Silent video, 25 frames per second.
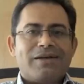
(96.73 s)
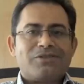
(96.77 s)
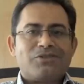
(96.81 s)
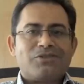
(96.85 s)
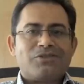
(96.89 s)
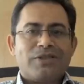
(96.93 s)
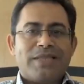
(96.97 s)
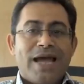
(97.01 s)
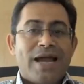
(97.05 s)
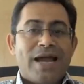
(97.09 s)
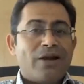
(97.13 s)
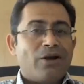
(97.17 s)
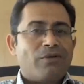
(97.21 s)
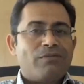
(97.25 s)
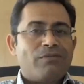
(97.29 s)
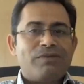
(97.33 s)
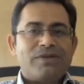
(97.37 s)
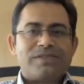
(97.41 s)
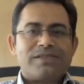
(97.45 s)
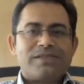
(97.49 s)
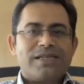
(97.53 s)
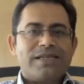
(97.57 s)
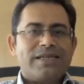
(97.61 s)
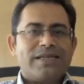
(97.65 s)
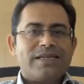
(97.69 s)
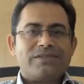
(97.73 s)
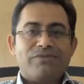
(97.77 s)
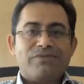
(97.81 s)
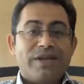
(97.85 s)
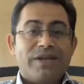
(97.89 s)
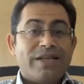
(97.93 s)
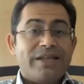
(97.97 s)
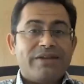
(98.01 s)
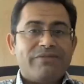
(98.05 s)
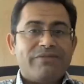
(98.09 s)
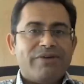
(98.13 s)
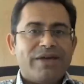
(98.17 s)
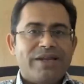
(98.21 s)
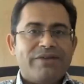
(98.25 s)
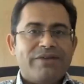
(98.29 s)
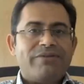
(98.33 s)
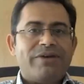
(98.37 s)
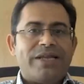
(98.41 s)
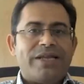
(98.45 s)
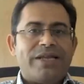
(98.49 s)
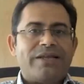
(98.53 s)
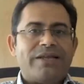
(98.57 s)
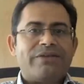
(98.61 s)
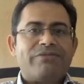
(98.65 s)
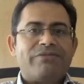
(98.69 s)
So that obviously is very, very,
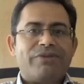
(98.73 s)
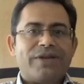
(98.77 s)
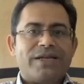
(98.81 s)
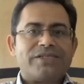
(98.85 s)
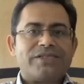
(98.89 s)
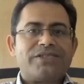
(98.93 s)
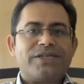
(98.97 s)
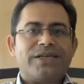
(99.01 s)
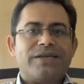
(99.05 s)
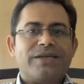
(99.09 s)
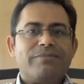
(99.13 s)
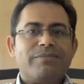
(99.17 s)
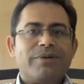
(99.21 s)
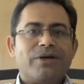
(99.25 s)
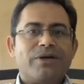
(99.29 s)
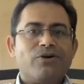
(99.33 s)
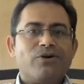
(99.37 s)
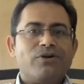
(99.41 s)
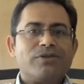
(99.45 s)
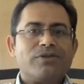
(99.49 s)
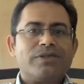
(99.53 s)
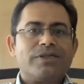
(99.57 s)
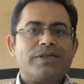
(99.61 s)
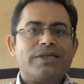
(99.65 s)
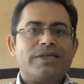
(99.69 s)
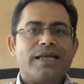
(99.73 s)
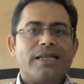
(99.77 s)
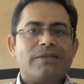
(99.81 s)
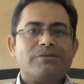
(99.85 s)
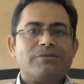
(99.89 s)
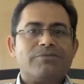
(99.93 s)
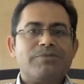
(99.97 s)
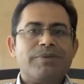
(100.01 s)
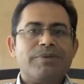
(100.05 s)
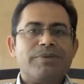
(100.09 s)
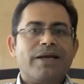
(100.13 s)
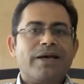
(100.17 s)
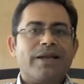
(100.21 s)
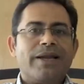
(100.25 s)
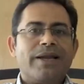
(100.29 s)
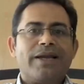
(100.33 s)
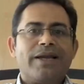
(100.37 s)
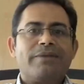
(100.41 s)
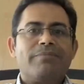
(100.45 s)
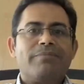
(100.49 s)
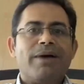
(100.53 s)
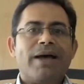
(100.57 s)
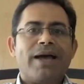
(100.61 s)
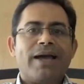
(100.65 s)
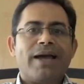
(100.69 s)
very refreshing because it helps me
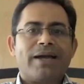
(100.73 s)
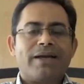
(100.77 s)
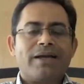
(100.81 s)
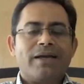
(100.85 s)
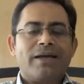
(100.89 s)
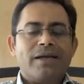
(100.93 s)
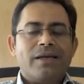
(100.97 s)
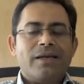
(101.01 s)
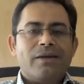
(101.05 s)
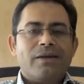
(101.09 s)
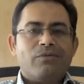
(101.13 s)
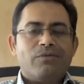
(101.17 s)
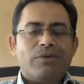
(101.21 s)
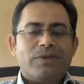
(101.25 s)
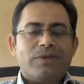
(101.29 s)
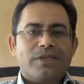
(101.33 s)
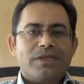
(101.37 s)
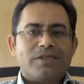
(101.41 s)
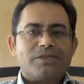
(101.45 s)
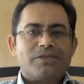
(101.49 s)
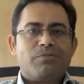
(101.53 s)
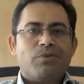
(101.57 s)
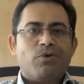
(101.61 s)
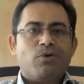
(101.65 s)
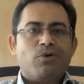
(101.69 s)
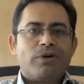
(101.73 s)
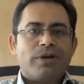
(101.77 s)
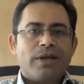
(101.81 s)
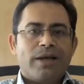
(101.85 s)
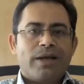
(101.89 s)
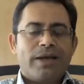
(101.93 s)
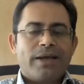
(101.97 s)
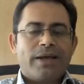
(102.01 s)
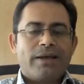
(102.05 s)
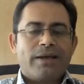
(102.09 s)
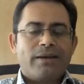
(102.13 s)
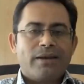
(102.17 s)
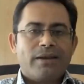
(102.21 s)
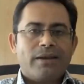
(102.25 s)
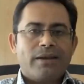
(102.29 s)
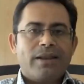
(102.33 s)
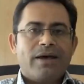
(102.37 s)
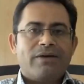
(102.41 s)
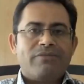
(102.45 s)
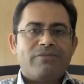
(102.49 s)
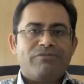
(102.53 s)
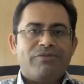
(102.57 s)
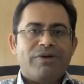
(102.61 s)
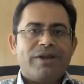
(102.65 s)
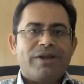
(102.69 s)
connect back with the sport I
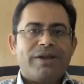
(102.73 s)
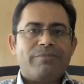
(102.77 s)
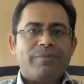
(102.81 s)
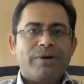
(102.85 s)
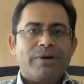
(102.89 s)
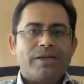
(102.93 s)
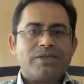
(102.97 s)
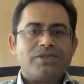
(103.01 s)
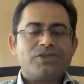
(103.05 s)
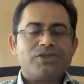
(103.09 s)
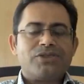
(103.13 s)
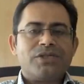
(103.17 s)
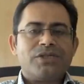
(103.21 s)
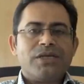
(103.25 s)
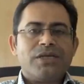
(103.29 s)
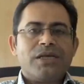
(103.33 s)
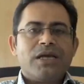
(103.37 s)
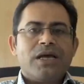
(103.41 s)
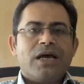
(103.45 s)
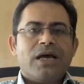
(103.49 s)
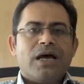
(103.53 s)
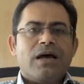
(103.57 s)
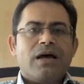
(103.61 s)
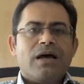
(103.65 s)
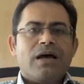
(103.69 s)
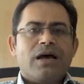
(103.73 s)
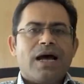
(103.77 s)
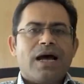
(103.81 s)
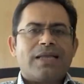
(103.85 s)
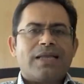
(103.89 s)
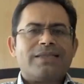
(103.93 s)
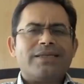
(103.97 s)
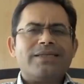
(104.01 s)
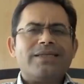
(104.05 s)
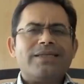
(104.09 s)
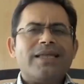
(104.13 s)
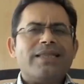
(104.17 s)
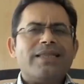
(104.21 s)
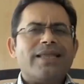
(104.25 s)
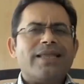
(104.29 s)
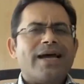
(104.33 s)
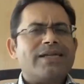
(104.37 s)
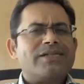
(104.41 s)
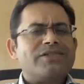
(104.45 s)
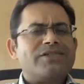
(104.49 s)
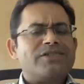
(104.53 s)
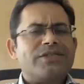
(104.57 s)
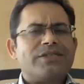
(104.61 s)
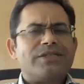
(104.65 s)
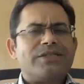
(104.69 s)
love very much. Other than
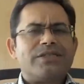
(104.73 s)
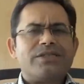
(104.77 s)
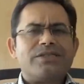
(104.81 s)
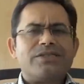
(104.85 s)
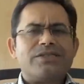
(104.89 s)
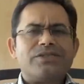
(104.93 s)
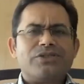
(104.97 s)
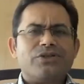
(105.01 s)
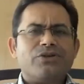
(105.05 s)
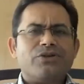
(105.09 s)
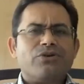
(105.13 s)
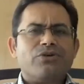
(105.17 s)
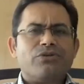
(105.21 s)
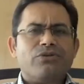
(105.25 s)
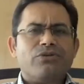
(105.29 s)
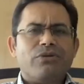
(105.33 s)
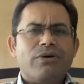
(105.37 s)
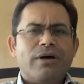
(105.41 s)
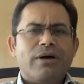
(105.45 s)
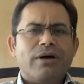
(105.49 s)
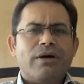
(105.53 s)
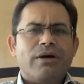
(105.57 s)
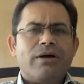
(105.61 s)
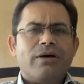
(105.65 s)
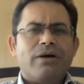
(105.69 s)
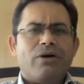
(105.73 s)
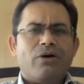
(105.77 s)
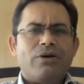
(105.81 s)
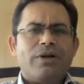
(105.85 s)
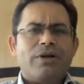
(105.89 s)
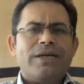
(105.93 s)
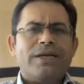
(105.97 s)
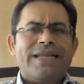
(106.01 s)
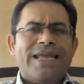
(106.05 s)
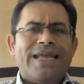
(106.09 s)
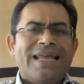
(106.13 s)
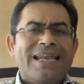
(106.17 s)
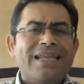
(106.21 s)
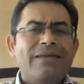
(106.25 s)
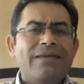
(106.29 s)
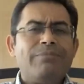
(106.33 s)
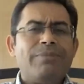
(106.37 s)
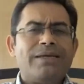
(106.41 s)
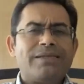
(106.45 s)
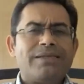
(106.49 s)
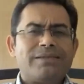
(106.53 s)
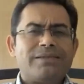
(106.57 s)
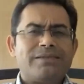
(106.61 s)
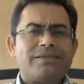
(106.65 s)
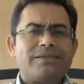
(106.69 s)
that, Shitij, on a daily
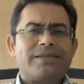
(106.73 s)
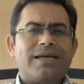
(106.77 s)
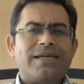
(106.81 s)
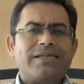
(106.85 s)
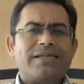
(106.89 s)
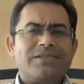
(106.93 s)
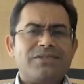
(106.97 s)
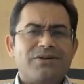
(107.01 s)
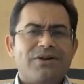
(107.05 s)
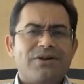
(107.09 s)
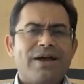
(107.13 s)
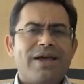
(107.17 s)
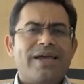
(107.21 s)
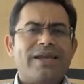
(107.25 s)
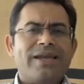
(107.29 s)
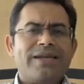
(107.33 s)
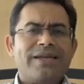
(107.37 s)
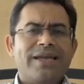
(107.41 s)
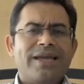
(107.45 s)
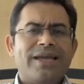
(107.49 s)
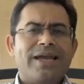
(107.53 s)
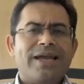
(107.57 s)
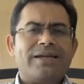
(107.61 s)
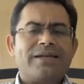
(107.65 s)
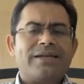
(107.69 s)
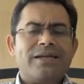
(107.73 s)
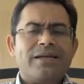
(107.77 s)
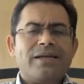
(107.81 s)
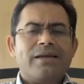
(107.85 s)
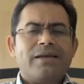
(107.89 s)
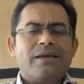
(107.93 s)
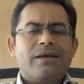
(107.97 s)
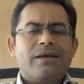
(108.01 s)
basis, I try and get